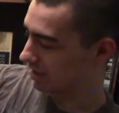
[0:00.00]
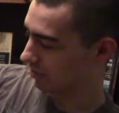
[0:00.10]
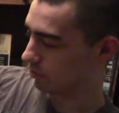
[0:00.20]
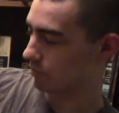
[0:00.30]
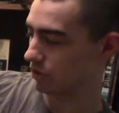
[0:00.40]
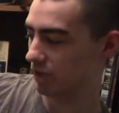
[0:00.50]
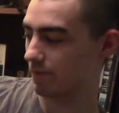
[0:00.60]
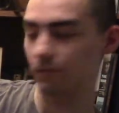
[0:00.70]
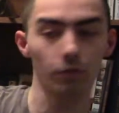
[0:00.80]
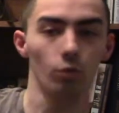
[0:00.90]
This was mostly
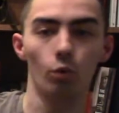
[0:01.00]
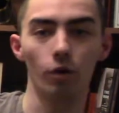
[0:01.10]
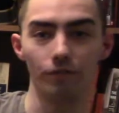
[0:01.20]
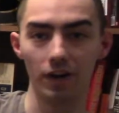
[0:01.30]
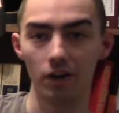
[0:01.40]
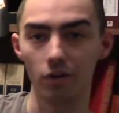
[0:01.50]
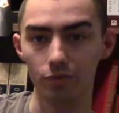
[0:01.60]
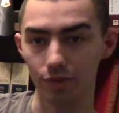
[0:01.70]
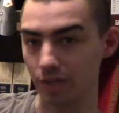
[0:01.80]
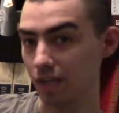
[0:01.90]
meant for warfare
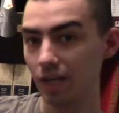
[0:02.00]
only.